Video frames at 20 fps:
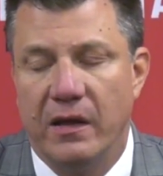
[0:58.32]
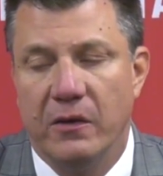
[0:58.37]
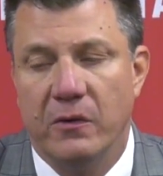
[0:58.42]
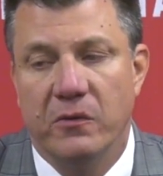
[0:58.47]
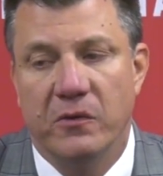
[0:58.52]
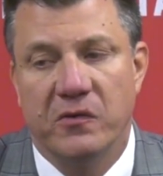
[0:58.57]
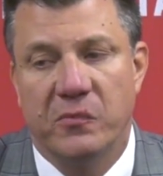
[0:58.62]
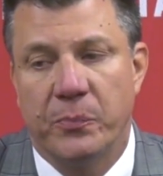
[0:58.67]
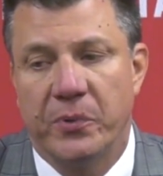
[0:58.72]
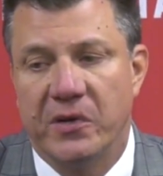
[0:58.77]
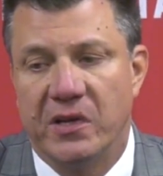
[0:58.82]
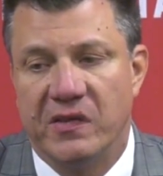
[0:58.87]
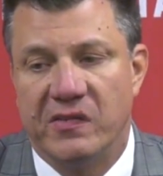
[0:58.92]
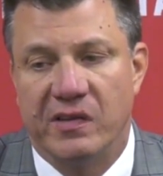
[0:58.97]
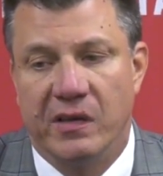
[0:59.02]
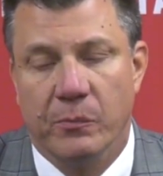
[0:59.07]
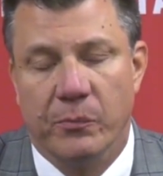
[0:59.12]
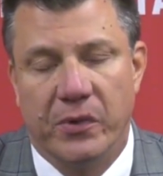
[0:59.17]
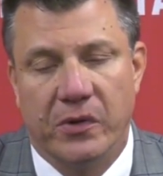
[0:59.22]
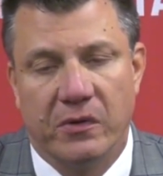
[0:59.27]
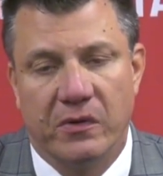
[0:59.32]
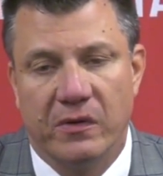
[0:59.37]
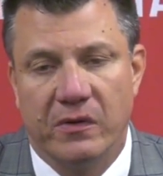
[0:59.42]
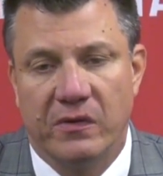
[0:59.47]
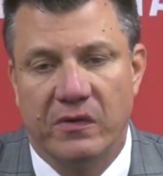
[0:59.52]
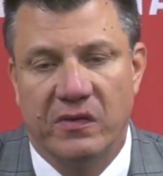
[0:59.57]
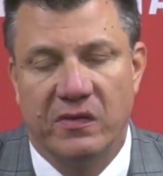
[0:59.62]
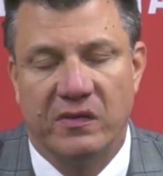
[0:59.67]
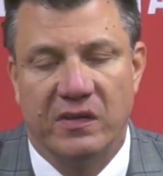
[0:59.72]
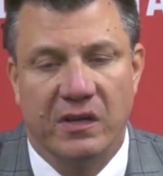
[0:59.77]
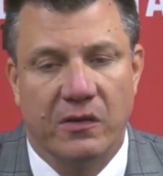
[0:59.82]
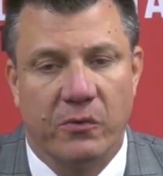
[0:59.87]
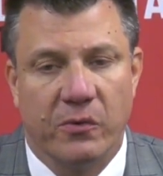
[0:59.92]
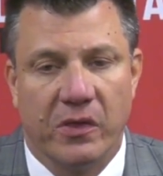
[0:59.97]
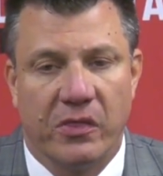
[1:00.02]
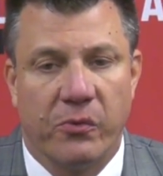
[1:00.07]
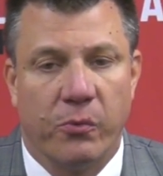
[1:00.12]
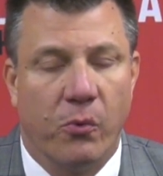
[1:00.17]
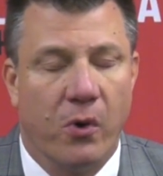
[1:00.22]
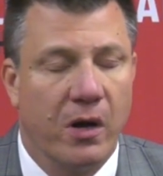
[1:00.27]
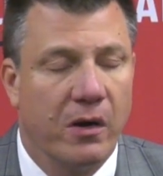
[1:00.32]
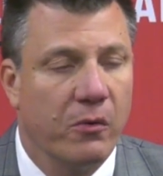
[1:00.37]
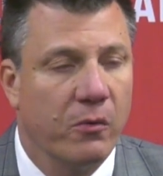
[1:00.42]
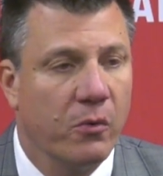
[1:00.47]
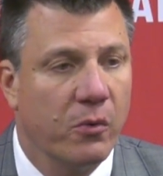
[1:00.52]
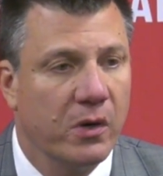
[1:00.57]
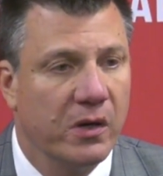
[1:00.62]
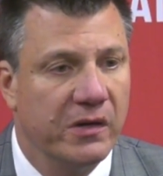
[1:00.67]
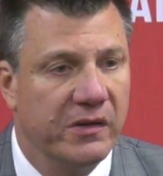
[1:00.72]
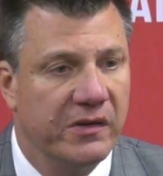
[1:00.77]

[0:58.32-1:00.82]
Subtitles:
It was pretty simple. Stick with what we're